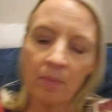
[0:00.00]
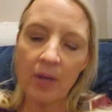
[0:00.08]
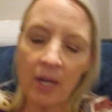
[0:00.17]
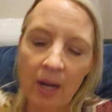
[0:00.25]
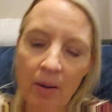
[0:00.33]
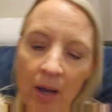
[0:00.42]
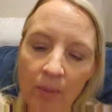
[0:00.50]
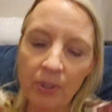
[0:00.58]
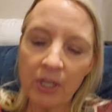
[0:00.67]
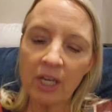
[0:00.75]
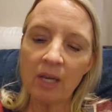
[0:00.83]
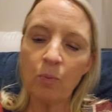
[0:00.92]
And I, am
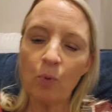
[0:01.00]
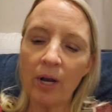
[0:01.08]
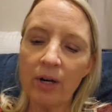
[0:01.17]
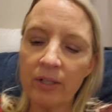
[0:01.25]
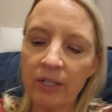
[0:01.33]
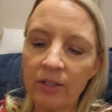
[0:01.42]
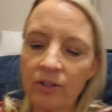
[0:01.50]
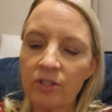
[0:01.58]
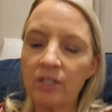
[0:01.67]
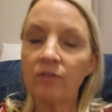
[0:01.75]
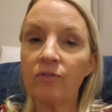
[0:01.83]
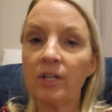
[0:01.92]
going to keep wearing it to
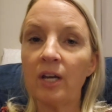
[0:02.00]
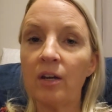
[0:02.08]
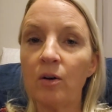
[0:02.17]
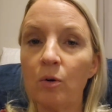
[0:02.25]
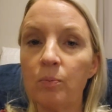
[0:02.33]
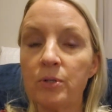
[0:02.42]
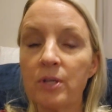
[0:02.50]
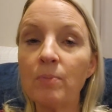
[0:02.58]
see if it helps.